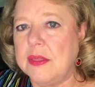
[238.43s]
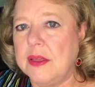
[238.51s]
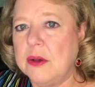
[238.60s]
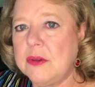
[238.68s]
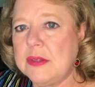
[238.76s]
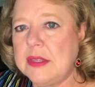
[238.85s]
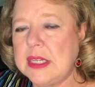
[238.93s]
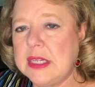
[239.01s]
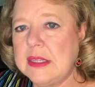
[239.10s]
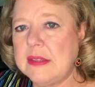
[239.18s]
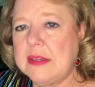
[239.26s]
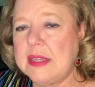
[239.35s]
Those
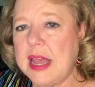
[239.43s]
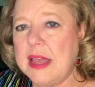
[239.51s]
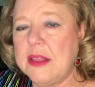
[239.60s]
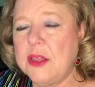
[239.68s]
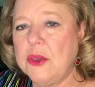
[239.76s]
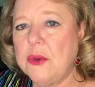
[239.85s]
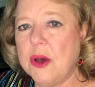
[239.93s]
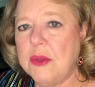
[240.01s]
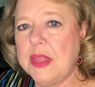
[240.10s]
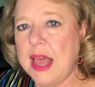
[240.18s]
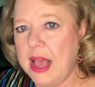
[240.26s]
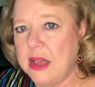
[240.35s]
deeds say that
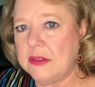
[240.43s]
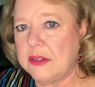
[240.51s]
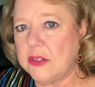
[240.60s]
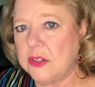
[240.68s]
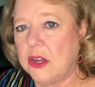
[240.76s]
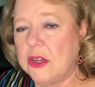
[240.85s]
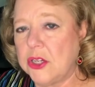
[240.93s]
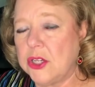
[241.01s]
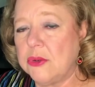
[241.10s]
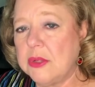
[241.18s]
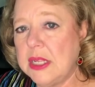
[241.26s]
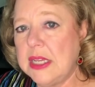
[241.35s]
own the house as long as
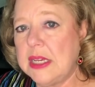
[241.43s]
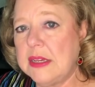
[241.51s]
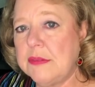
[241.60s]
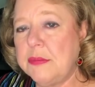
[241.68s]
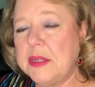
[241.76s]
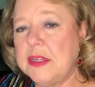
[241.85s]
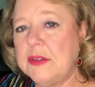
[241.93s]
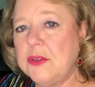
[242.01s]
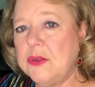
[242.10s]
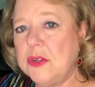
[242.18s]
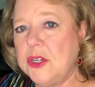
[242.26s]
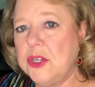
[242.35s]
you live, but as
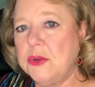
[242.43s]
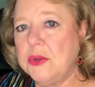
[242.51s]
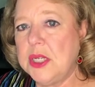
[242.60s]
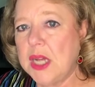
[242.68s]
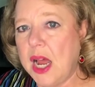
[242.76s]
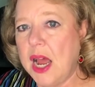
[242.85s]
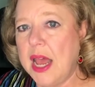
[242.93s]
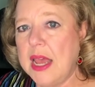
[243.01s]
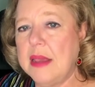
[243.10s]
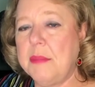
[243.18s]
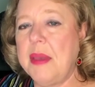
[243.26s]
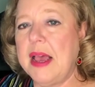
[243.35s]
soon as you die,
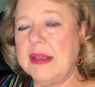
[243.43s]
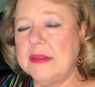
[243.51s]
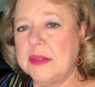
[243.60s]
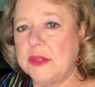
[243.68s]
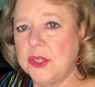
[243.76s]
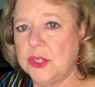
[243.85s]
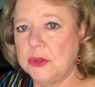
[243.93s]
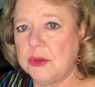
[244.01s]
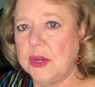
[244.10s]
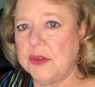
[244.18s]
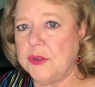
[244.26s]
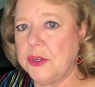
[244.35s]
it passes to
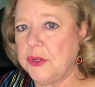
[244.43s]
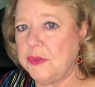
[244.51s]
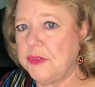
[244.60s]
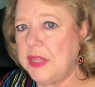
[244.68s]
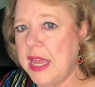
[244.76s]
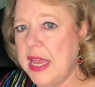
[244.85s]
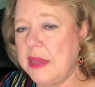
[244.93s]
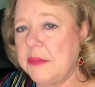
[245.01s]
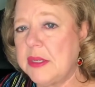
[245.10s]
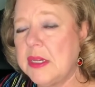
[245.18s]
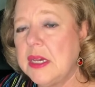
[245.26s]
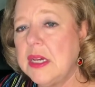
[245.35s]
whoever you've
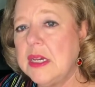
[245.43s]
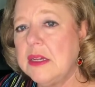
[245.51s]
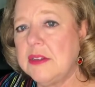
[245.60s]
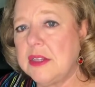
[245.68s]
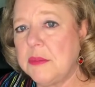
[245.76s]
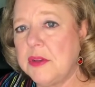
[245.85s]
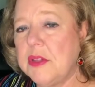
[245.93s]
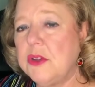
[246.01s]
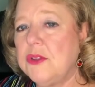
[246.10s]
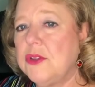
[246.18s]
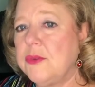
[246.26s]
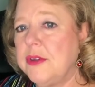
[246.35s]
named. Some of
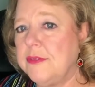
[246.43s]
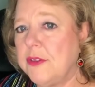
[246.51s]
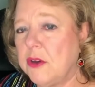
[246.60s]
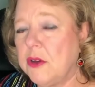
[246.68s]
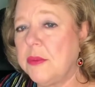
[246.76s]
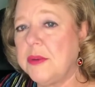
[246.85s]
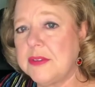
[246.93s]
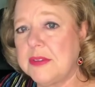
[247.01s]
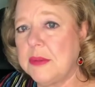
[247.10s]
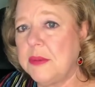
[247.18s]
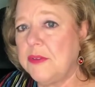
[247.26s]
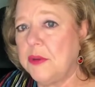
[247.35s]
those are revocable,
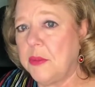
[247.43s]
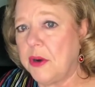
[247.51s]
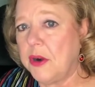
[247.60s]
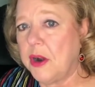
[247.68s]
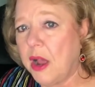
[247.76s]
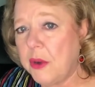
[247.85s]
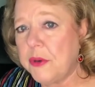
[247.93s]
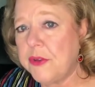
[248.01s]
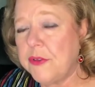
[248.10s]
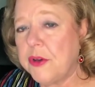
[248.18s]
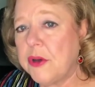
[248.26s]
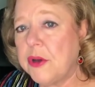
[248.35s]
some of them are not
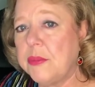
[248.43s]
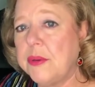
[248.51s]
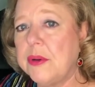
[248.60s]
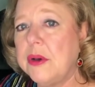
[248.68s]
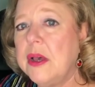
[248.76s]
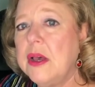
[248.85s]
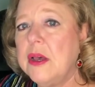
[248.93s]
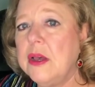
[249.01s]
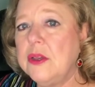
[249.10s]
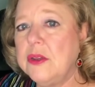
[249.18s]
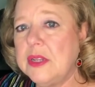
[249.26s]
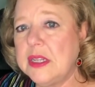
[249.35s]
revocable.
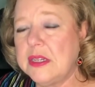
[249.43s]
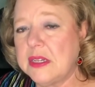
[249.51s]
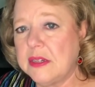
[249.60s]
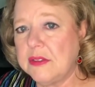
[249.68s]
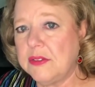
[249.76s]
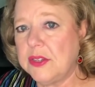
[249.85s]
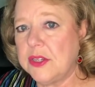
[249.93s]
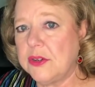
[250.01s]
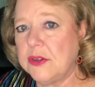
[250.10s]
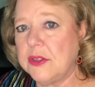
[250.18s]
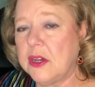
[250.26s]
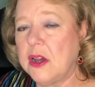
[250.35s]
You need to
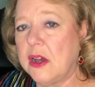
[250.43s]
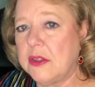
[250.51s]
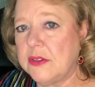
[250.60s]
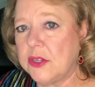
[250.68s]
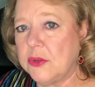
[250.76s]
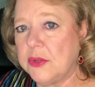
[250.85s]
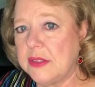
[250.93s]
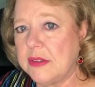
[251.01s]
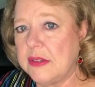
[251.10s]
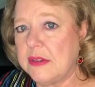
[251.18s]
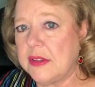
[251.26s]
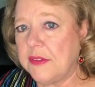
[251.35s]
consider the
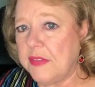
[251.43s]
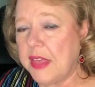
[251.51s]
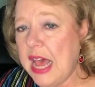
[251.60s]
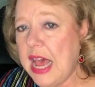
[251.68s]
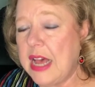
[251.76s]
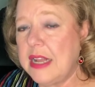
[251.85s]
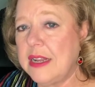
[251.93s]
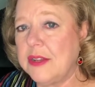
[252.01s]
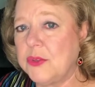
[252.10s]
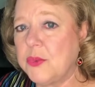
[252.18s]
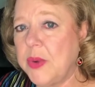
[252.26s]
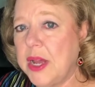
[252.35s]
consequences of that
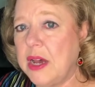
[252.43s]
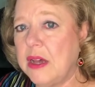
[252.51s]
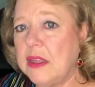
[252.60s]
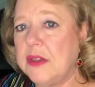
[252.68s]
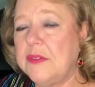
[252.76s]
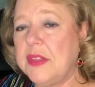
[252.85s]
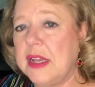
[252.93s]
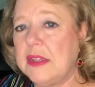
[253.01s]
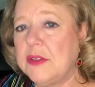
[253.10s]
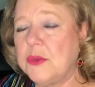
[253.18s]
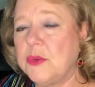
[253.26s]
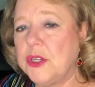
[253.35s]
as well, if that
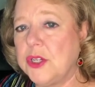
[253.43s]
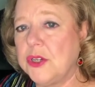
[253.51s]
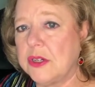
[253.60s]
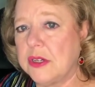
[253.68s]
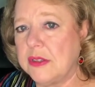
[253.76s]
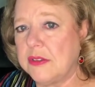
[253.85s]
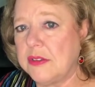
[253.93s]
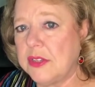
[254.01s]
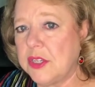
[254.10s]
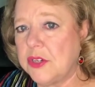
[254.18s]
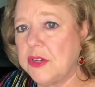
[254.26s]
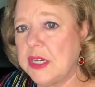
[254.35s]
is what you're
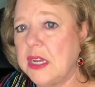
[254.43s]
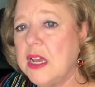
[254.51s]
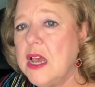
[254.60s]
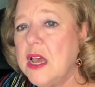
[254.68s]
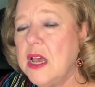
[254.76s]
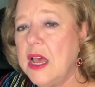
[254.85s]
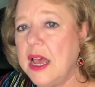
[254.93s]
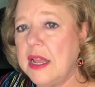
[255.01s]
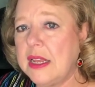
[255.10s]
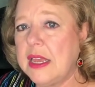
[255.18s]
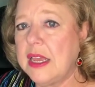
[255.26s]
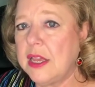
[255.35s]
considering. And
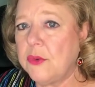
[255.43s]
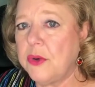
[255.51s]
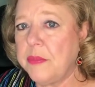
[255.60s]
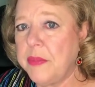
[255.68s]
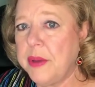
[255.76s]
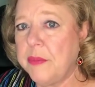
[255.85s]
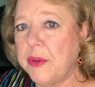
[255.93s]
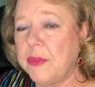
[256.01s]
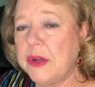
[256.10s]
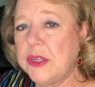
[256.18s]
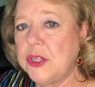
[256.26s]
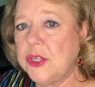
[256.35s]
again, remember,
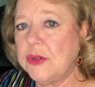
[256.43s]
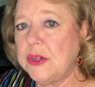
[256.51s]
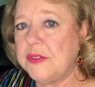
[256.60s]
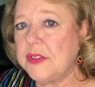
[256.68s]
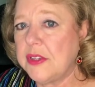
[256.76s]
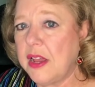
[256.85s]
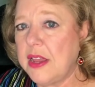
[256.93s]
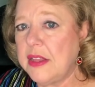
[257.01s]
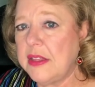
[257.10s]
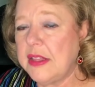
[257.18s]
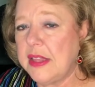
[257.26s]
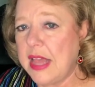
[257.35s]
once you have
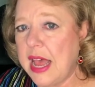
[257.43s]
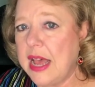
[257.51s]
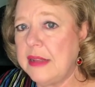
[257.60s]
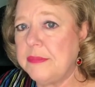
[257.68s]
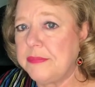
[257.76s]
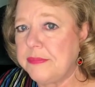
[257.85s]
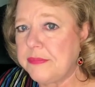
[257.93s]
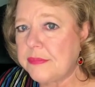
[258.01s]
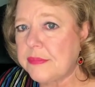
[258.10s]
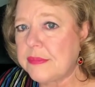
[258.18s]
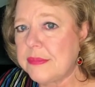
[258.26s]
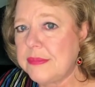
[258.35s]
signed that,
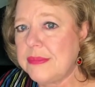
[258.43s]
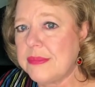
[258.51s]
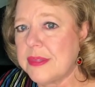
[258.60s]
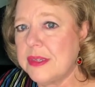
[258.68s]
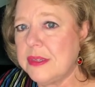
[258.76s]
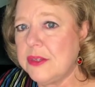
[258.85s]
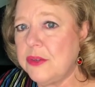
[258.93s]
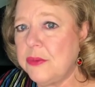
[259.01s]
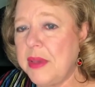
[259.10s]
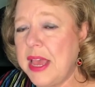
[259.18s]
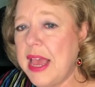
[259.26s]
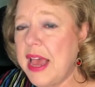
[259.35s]
you
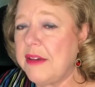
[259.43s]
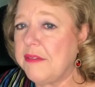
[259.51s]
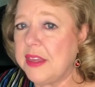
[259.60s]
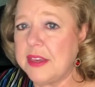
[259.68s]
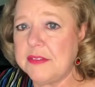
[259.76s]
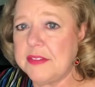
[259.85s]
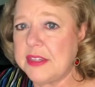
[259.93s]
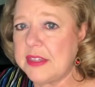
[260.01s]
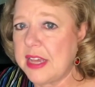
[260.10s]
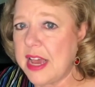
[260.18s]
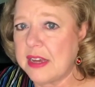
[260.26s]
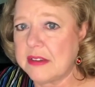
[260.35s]
may have gift
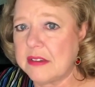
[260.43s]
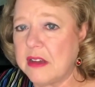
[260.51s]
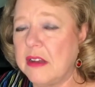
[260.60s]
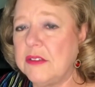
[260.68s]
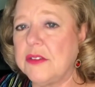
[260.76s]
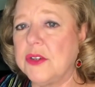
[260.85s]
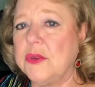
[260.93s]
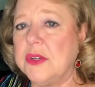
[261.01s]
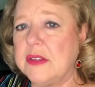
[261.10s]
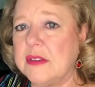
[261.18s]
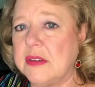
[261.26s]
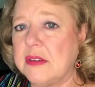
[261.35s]
tax
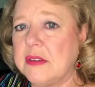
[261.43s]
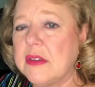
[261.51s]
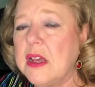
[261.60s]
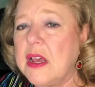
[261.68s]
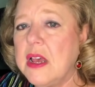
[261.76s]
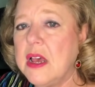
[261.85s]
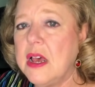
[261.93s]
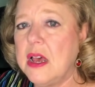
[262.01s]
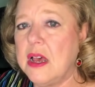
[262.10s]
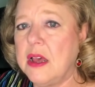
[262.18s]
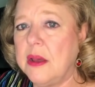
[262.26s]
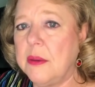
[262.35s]
consequences,
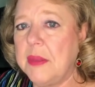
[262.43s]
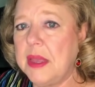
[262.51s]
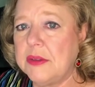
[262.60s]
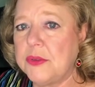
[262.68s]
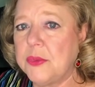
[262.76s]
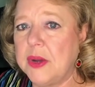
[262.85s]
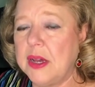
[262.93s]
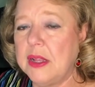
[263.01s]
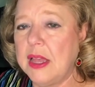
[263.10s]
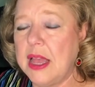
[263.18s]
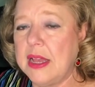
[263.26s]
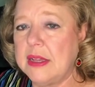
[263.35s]
as
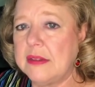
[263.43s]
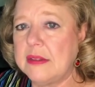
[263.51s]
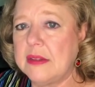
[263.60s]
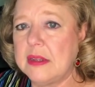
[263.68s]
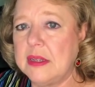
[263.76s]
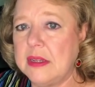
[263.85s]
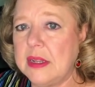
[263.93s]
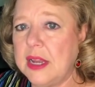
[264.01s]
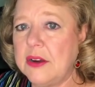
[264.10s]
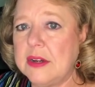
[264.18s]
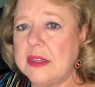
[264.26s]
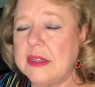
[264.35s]
well as
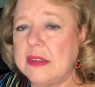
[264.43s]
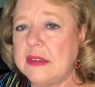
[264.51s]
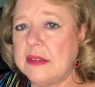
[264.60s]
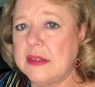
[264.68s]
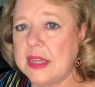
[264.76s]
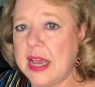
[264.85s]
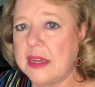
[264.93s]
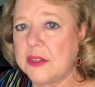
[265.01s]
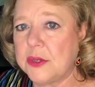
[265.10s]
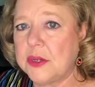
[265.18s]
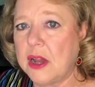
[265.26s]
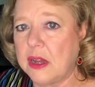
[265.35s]
inheritance
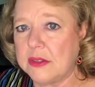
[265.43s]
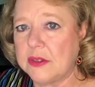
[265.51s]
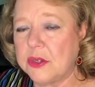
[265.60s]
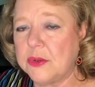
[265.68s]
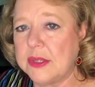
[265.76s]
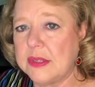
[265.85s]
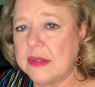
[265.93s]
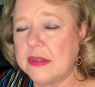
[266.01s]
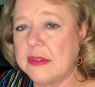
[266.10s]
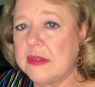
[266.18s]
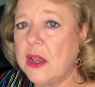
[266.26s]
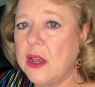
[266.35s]
tax
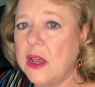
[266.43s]
consequences.